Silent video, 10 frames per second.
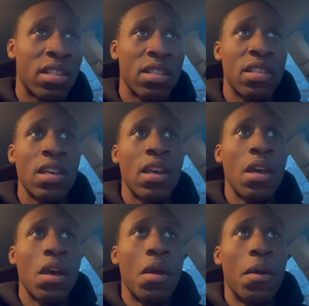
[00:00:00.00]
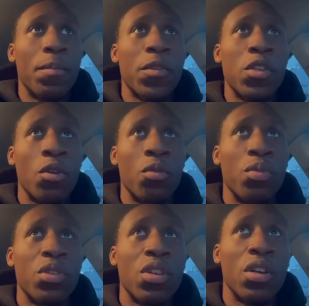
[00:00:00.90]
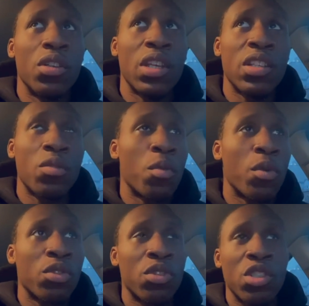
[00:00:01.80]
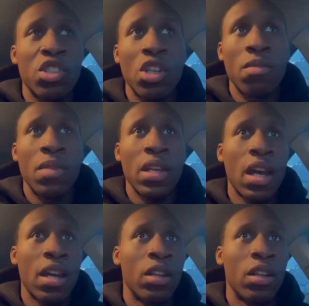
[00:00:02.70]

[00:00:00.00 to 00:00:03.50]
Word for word: Cause you know, with the things that we worked on in the gym, it kind of